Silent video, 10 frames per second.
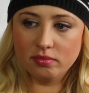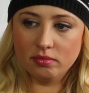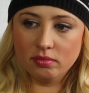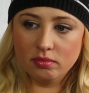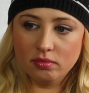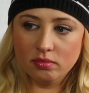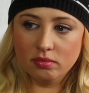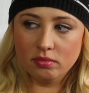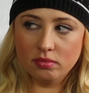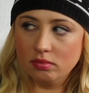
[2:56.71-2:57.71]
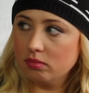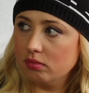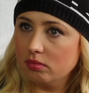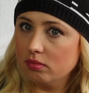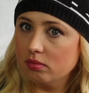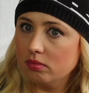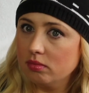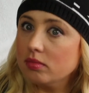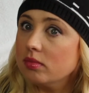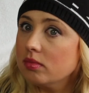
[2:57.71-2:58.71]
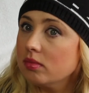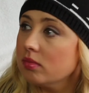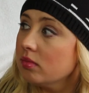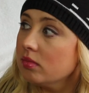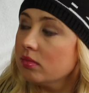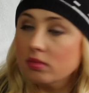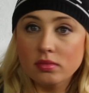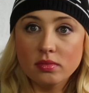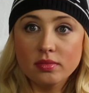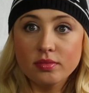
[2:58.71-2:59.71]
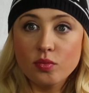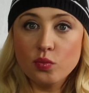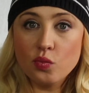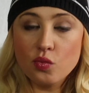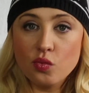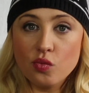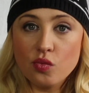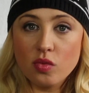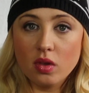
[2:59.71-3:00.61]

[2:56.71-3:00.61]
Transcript: (silence)